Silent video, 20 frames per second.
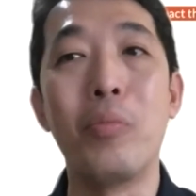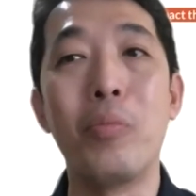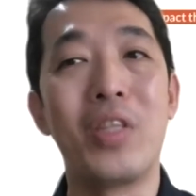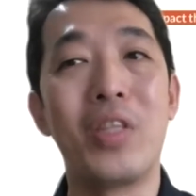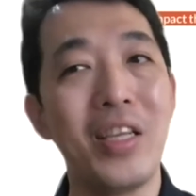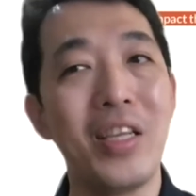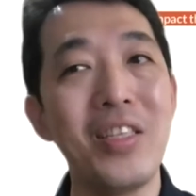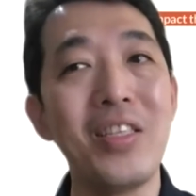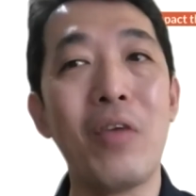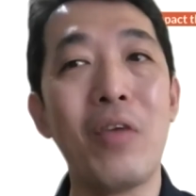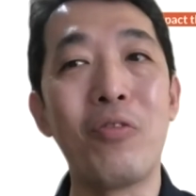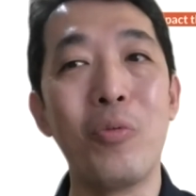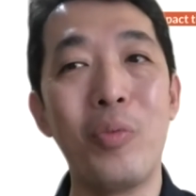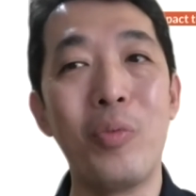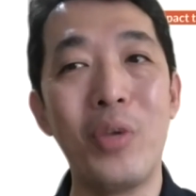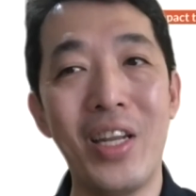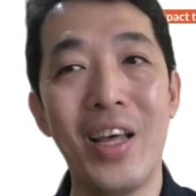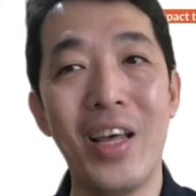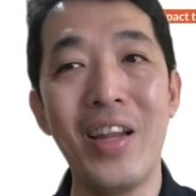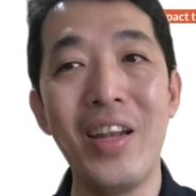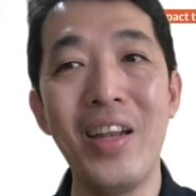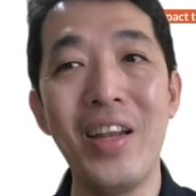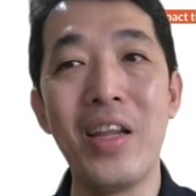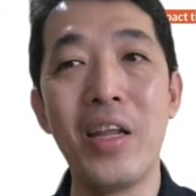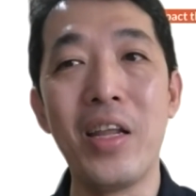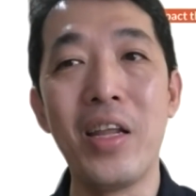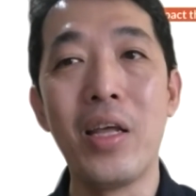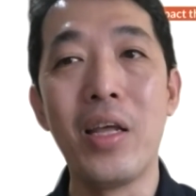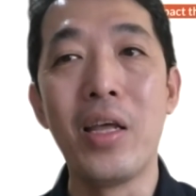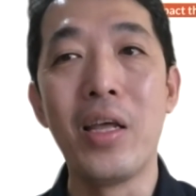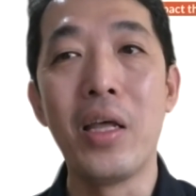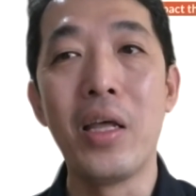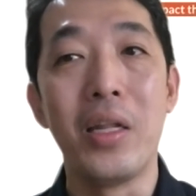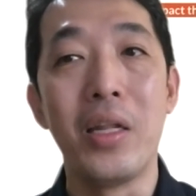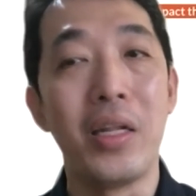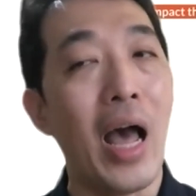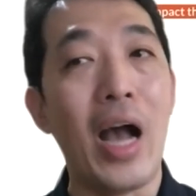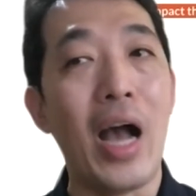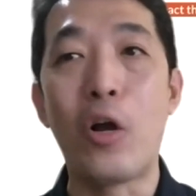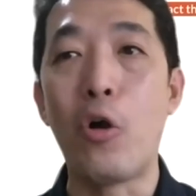Things have to be done.
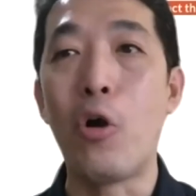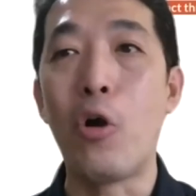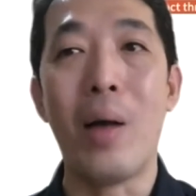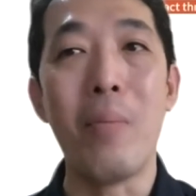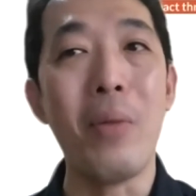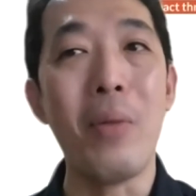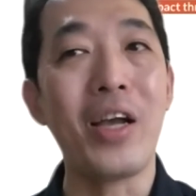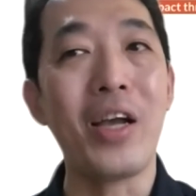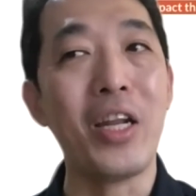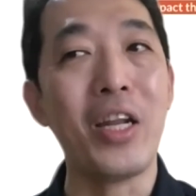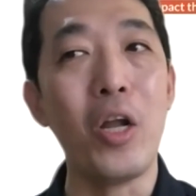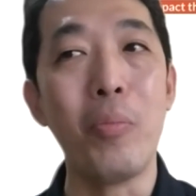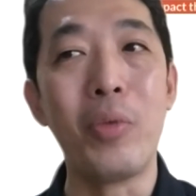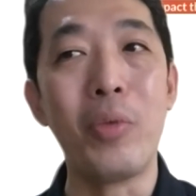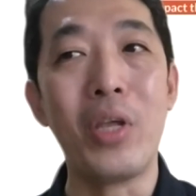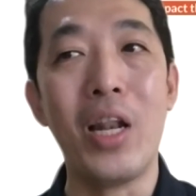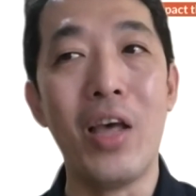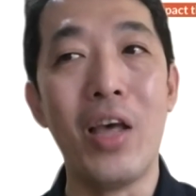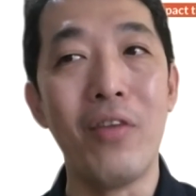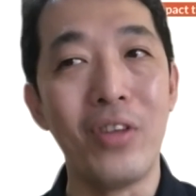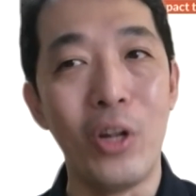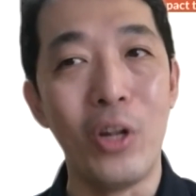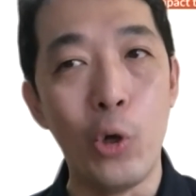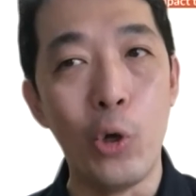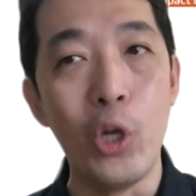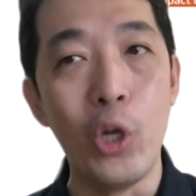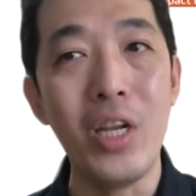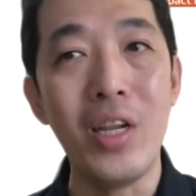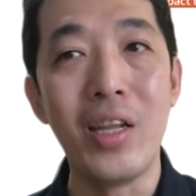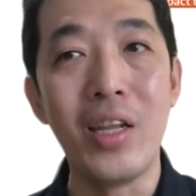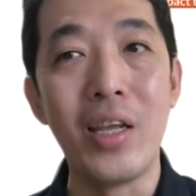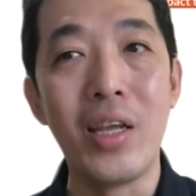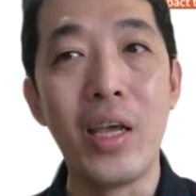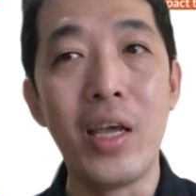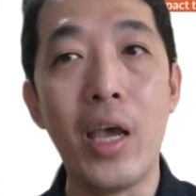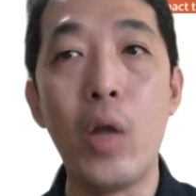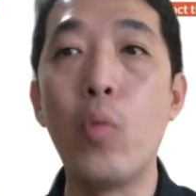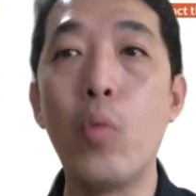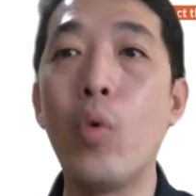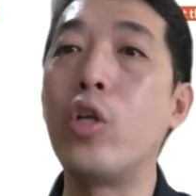The Akong Ama cannot be left alone.
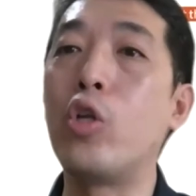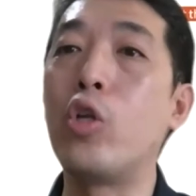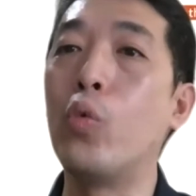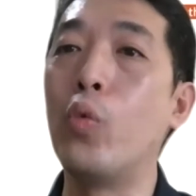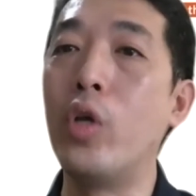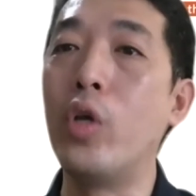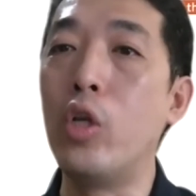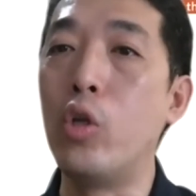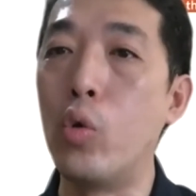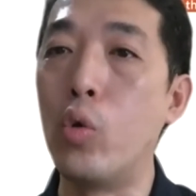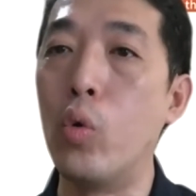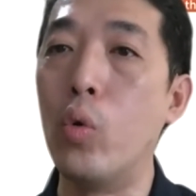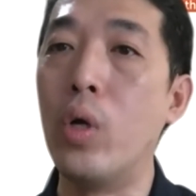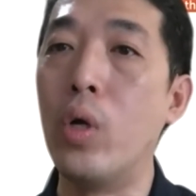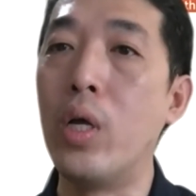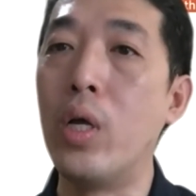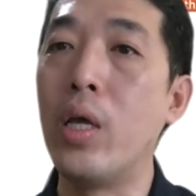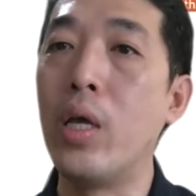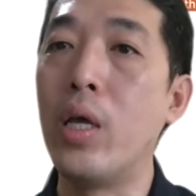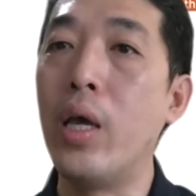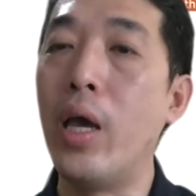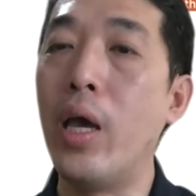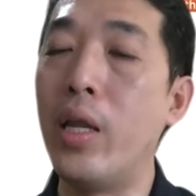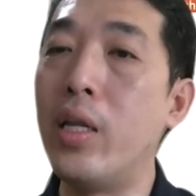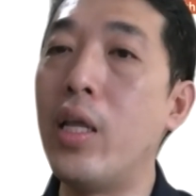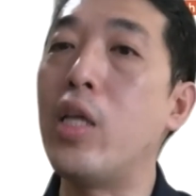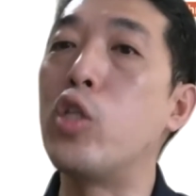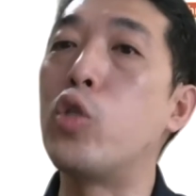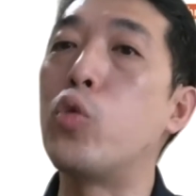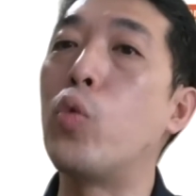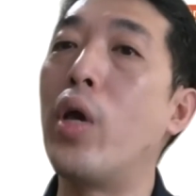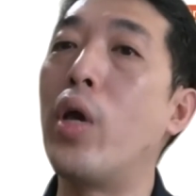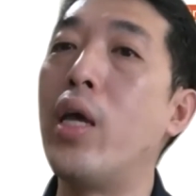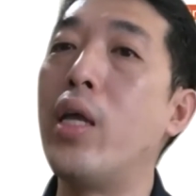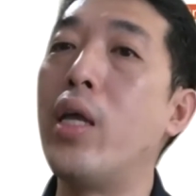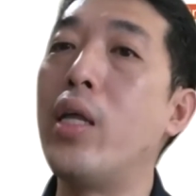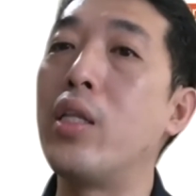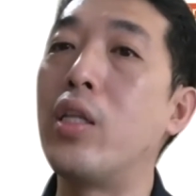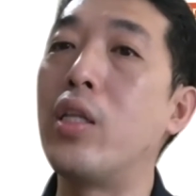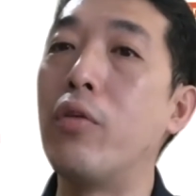And what do? And that is
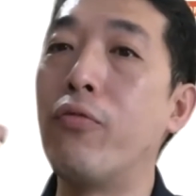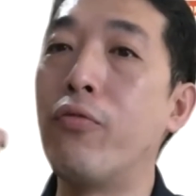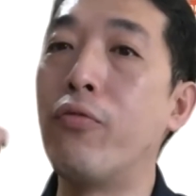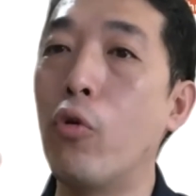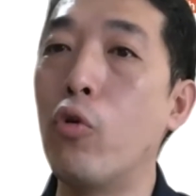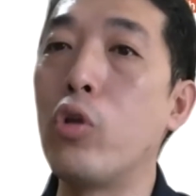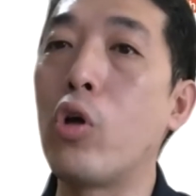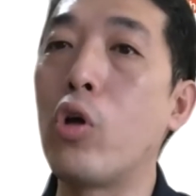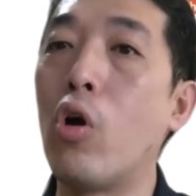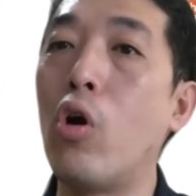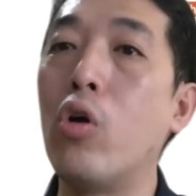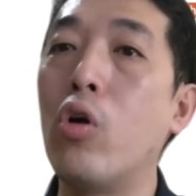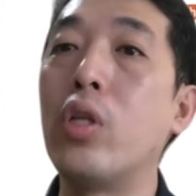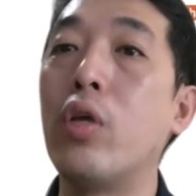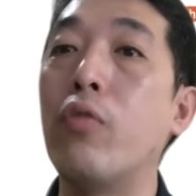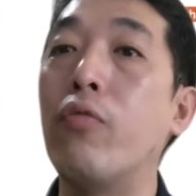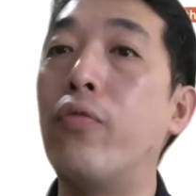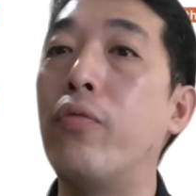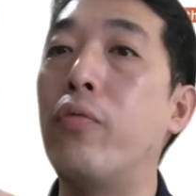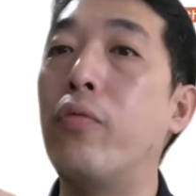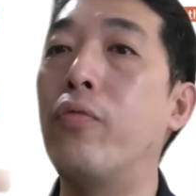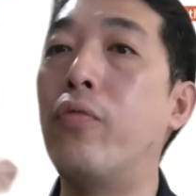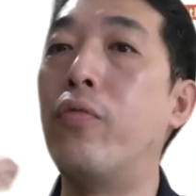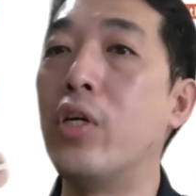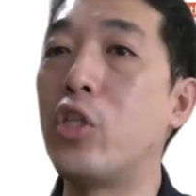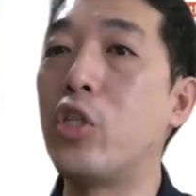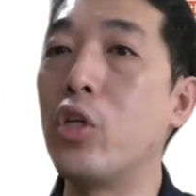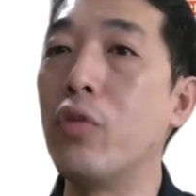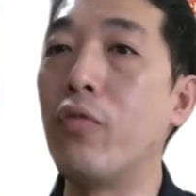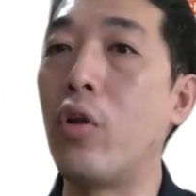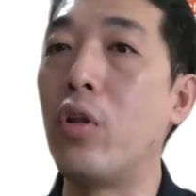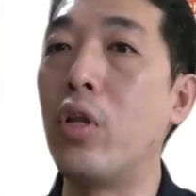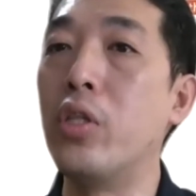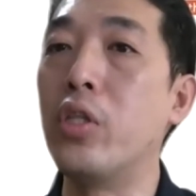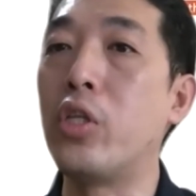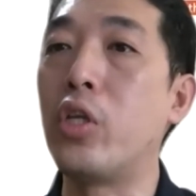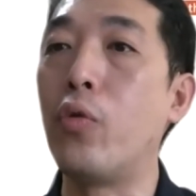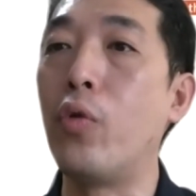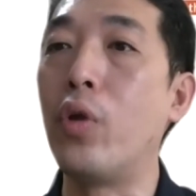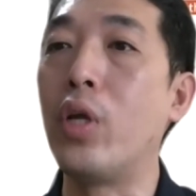where the phone call, the virtual
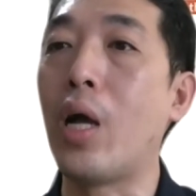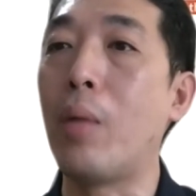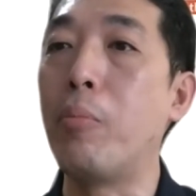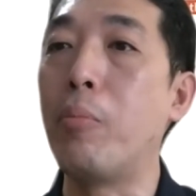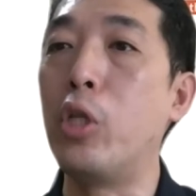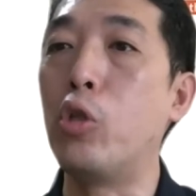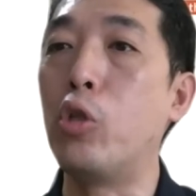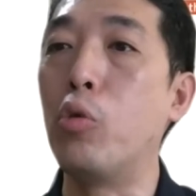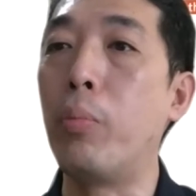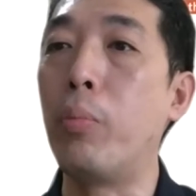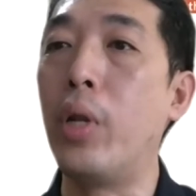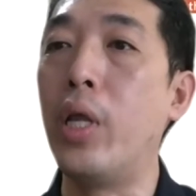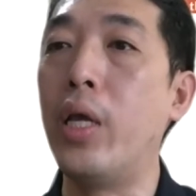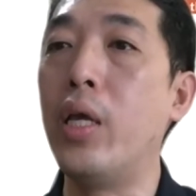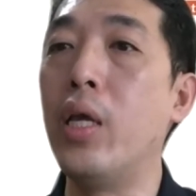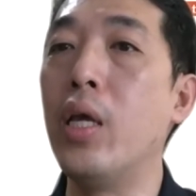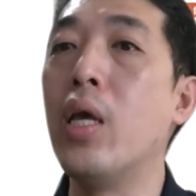volunteering come into play.